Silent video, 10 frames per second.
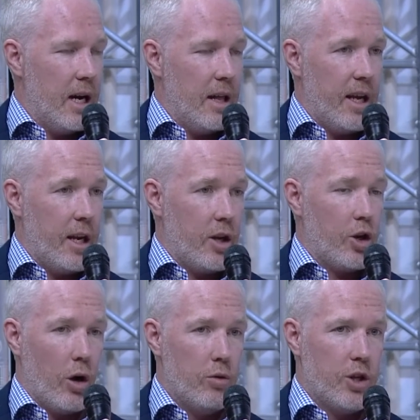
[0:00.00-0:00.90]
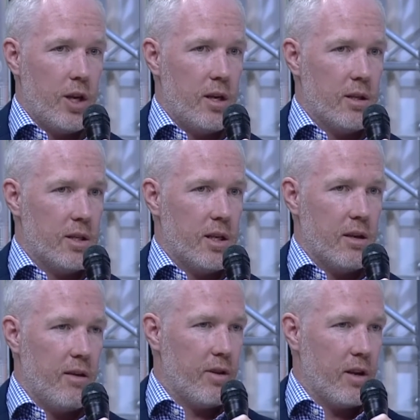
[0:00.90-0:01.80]
They need coaching and
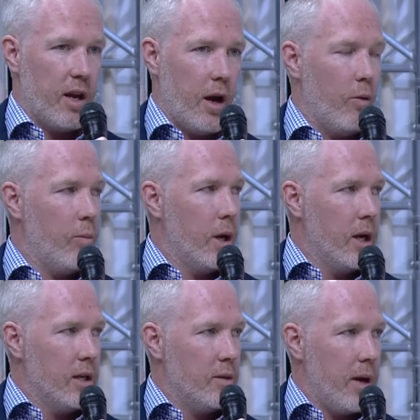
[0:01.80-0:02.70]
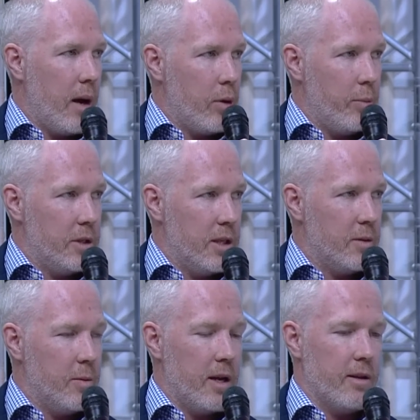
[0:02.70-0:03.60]
significant help to be able to
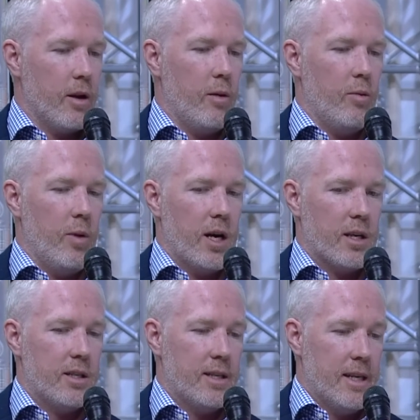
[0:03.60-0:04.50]
participate in the global market.